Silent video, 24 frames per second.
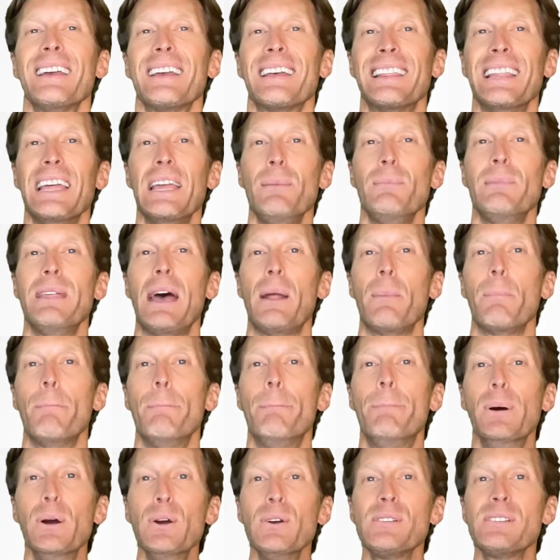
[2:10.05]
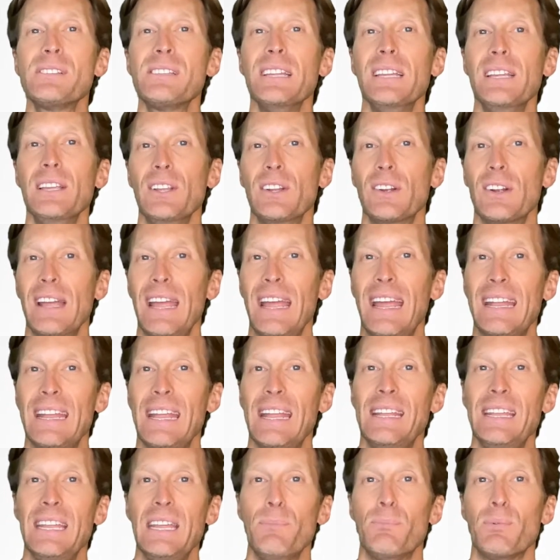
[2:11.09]
claim that boosting your
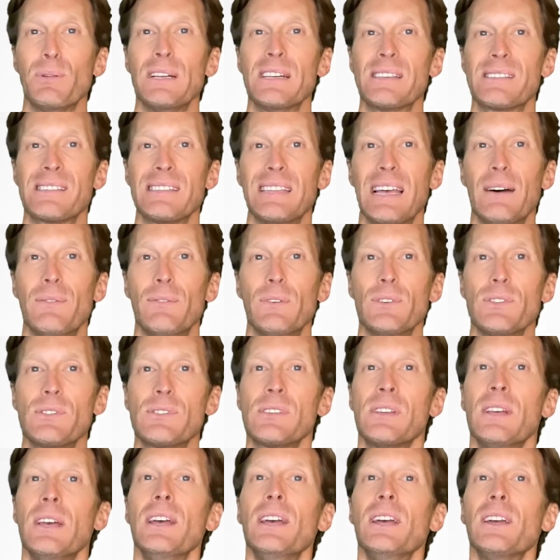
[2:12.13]
NAD+ levels